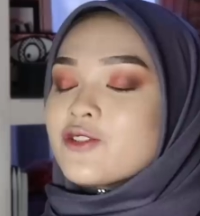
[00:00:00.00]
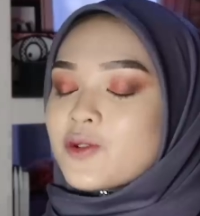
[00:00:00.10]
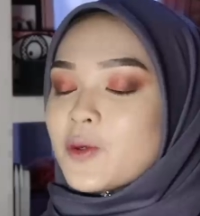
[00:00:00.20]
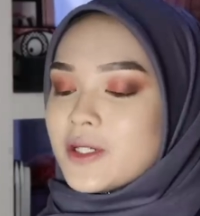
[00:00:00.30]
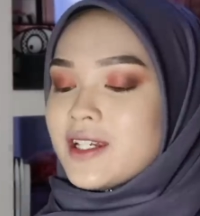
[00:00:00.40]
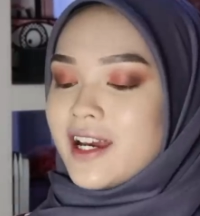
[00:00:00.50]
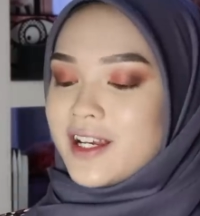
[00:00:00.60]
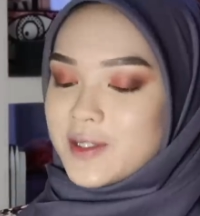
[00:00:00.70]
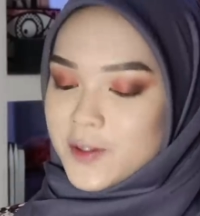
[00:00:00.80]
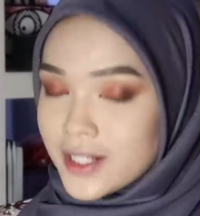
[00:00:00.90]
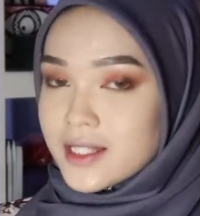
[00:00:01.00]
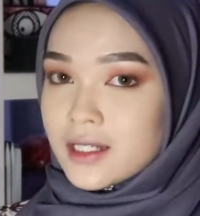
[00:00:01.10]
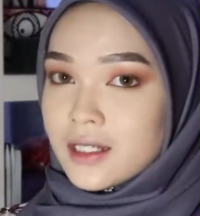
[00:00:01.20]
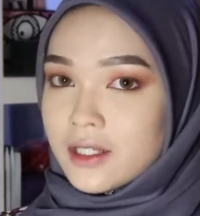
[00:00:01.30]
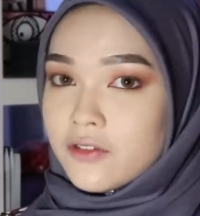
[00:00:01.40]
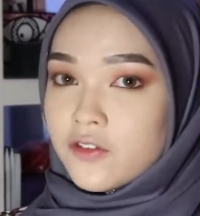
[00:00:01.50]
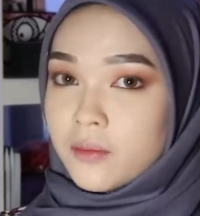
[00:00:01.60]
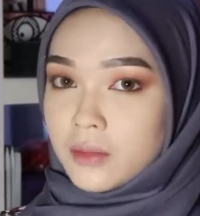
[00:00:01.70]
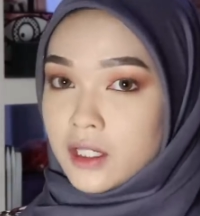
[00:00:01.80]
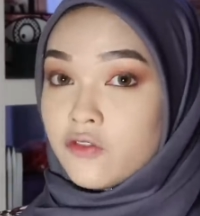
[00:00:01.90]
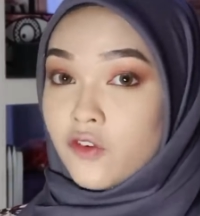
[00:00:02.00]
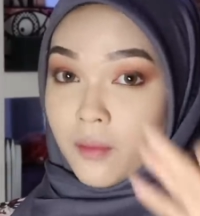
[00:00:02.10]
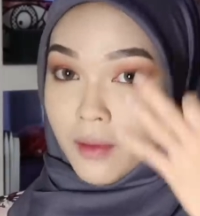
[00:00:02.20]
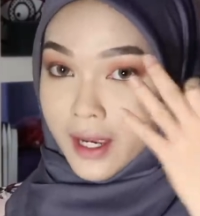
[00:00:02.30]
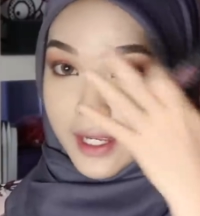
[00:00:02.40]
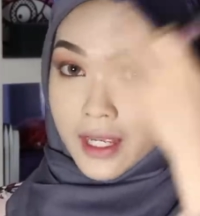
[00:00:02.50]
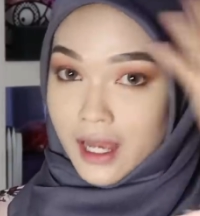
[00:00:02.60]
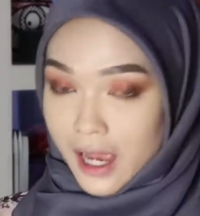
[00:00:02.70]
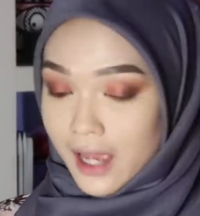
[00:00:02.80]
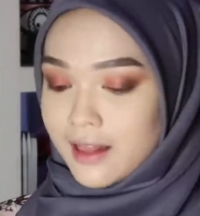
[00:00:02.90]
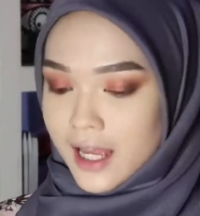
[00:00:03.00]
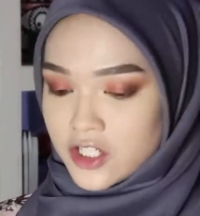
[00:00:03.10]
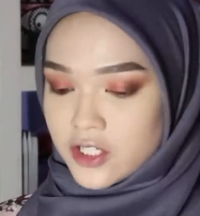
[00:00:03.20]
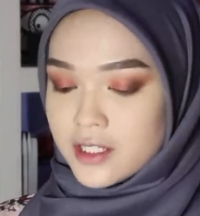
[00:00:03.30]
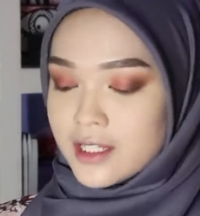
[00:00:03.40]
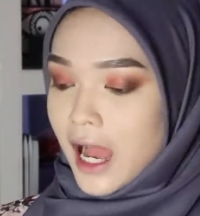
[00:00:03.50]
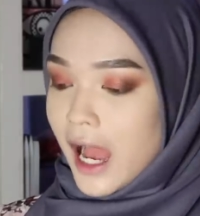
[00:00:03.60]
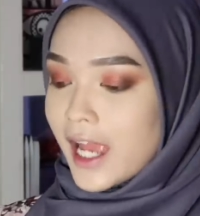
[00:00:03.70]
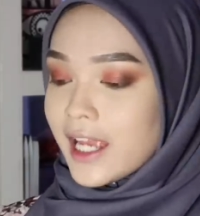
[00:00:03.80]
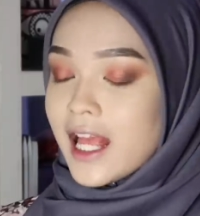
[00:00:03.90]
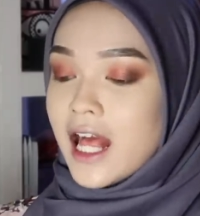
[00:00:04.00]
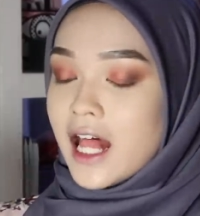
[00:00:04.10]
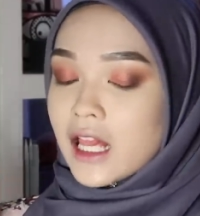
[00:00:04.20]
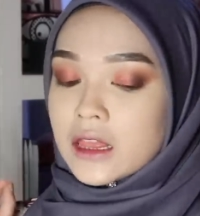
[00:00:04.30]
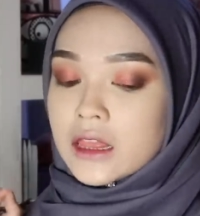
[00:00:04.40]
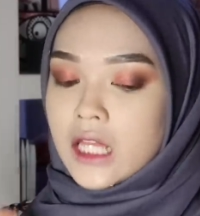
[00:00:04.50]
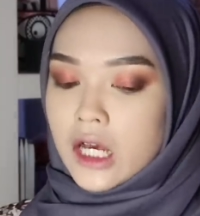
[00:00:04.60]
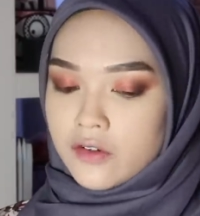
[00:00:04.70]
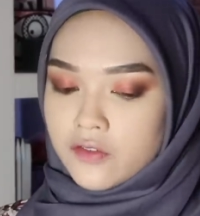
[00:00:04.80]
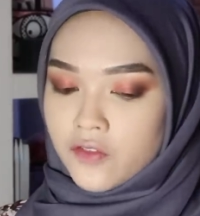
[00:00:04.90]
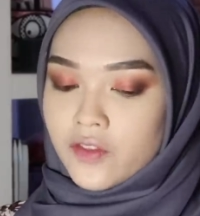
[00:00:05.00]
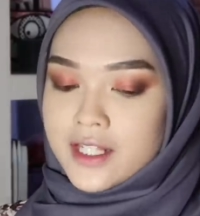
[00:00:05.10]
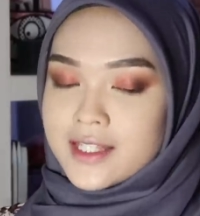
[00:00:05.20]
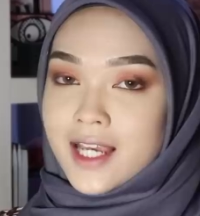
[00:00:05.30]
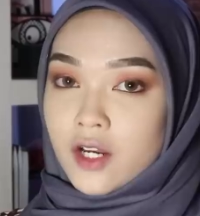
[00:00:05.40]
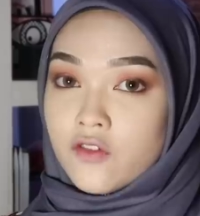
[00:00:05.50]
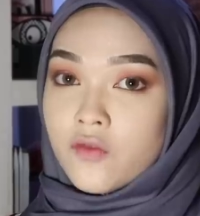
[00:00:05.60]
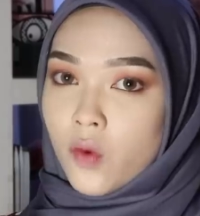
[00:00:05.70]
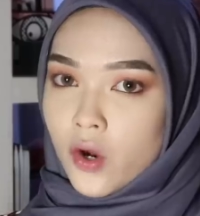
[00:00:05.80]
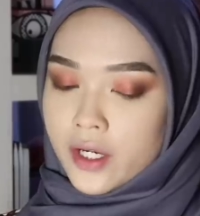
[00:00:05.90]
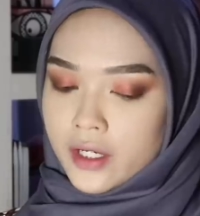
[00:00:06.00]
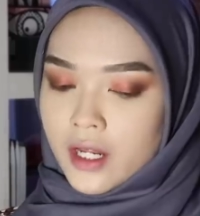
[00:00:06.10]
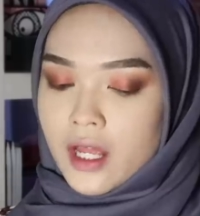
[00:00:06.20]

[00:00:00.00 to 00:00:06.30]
is so nice. Personally, for me, for my eyelashes, I love this kind of one.